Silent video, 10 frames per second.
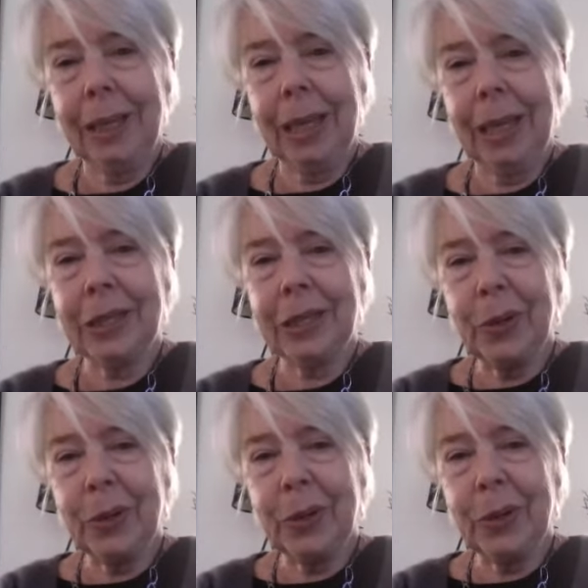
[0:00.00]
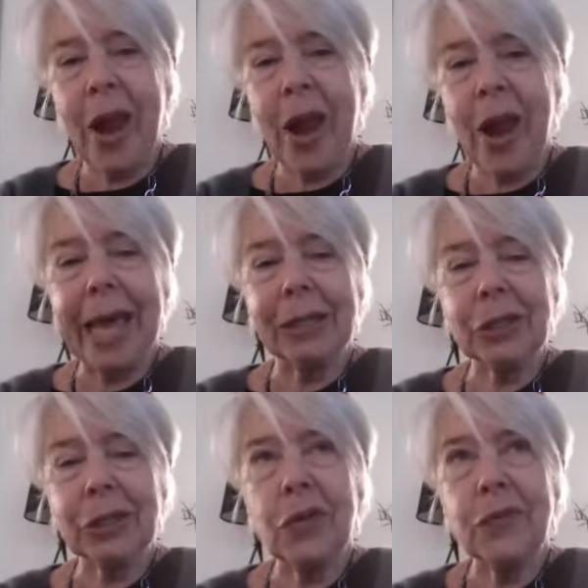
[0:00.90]
And so it rang out
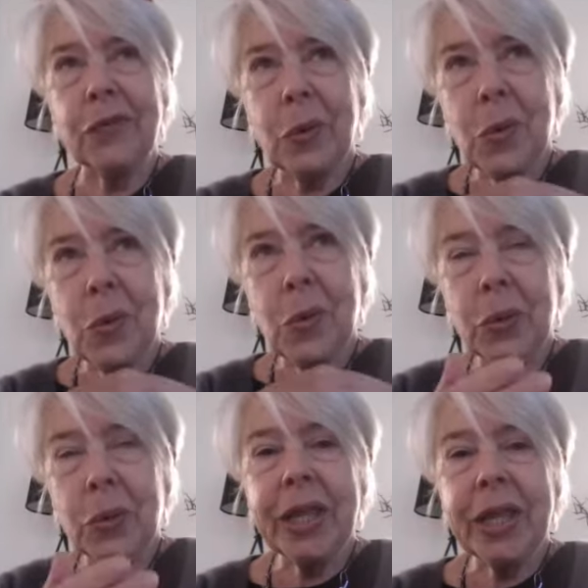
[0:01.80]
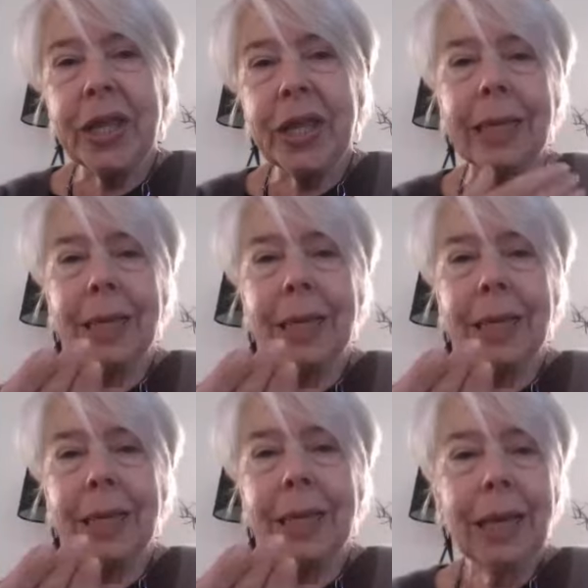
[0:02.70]
over all the other
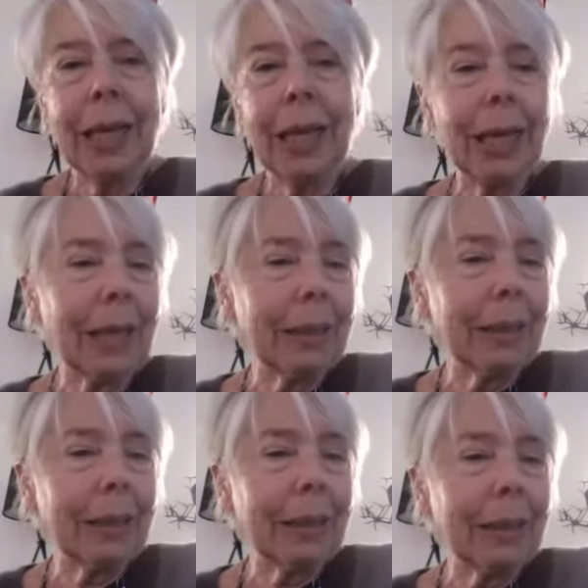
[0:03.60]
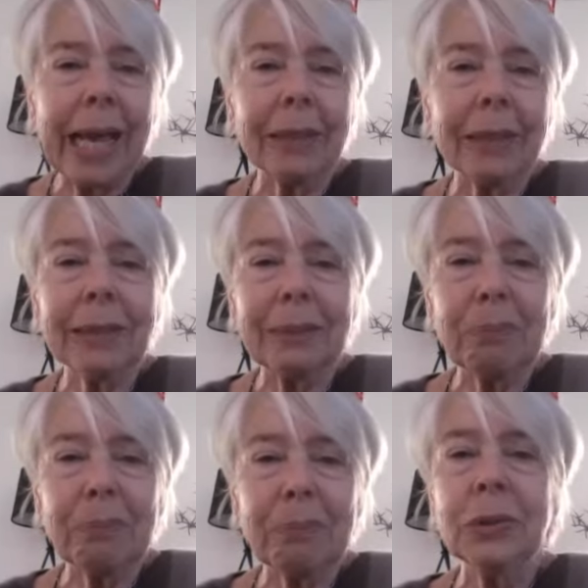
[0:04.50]
sounds and
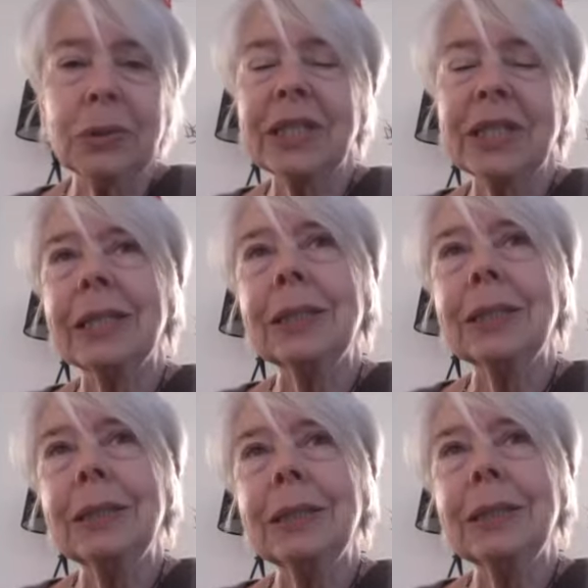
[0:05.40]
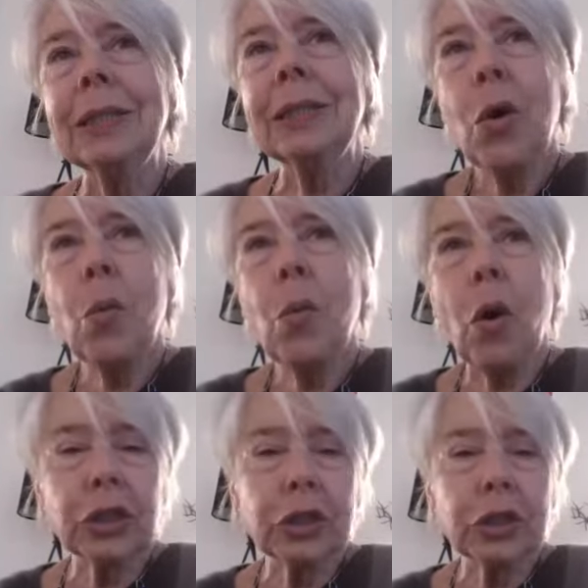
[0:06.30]
boats and
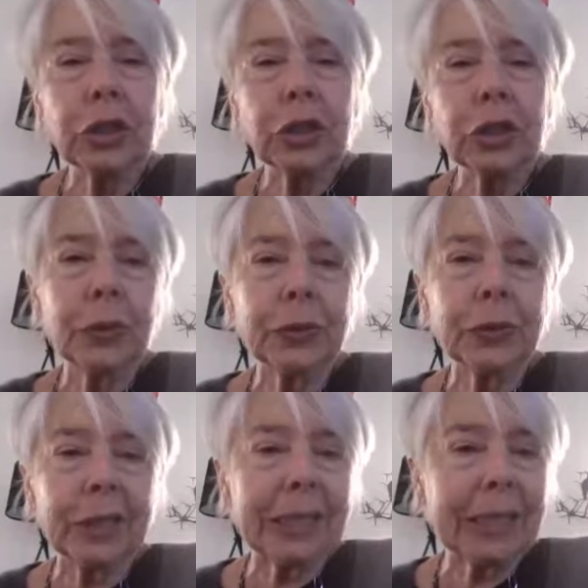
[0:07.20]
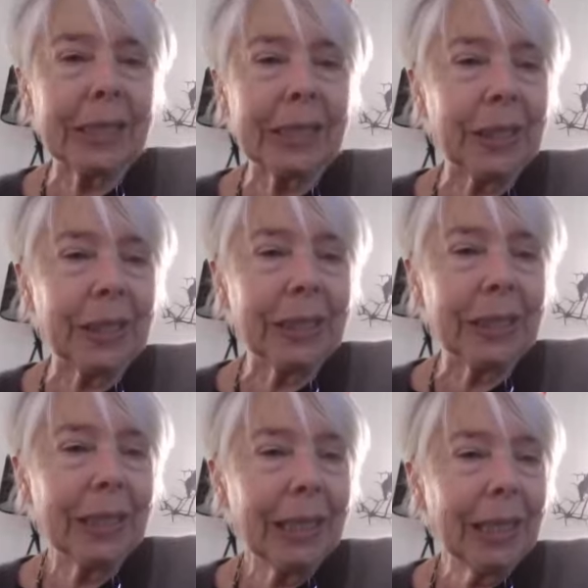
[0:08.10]
wash of the water and so on.
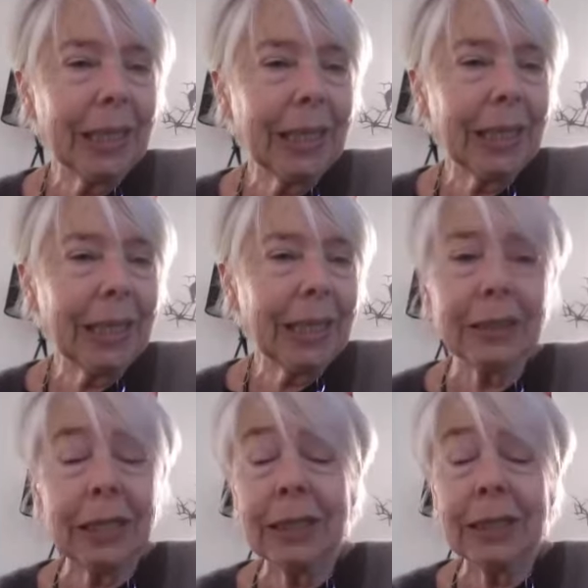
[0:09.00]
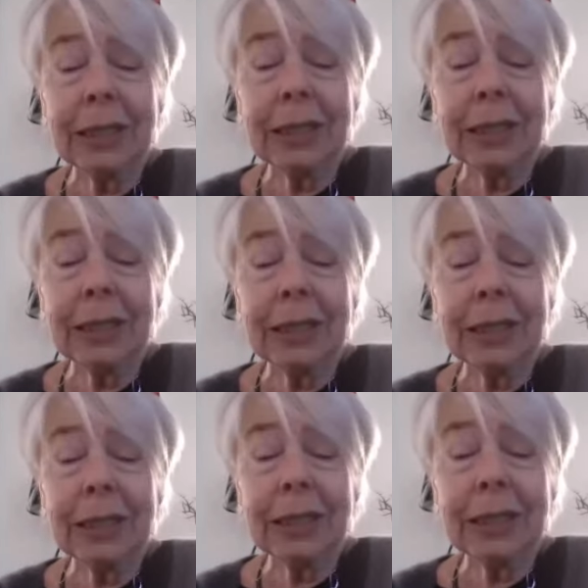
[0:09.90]
It's
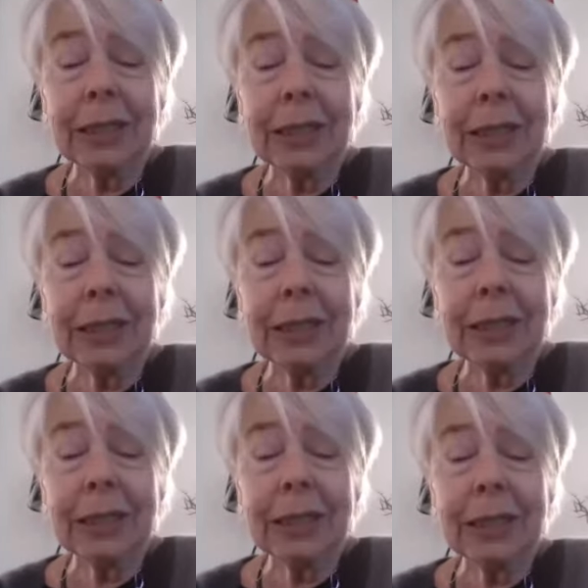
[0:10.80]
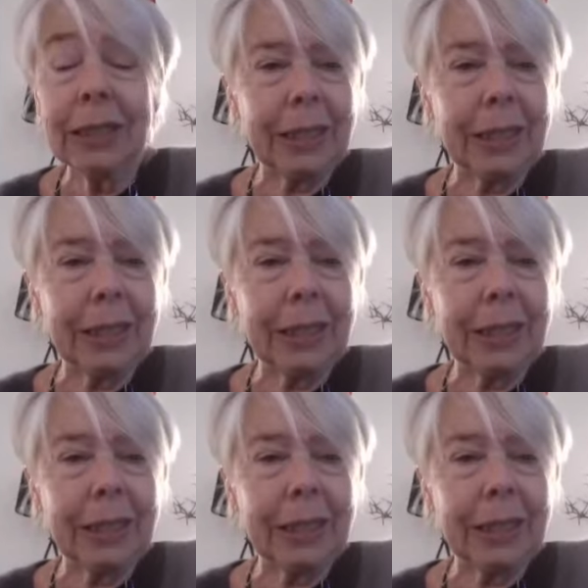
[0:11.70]
absolutely galvanising.